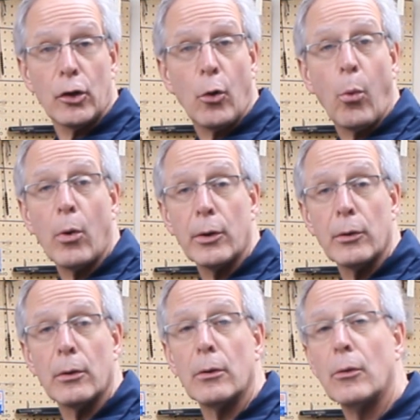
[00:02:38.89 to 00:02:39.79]
a
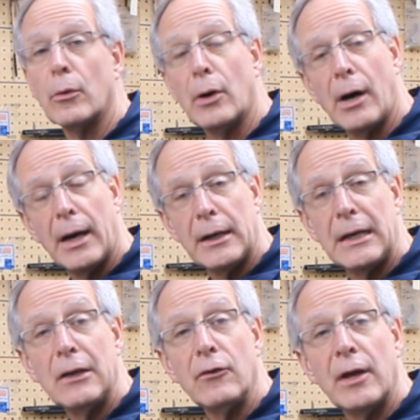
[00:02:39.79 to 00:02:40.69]
corner or on
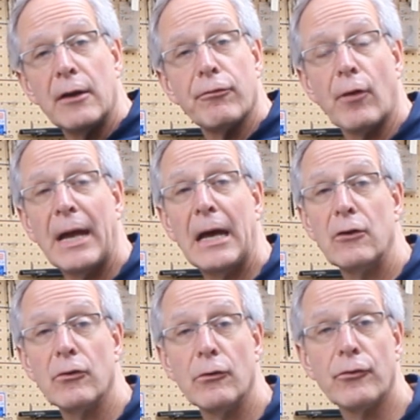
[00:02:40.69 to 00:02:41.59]
an intake
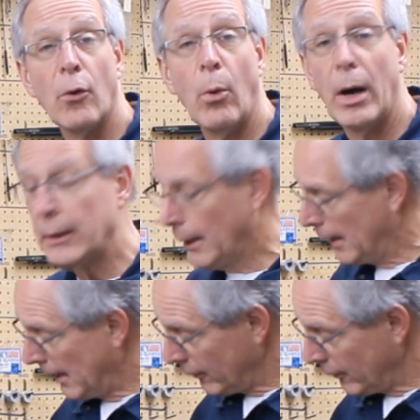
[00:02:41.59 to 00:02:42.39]
flange and so on.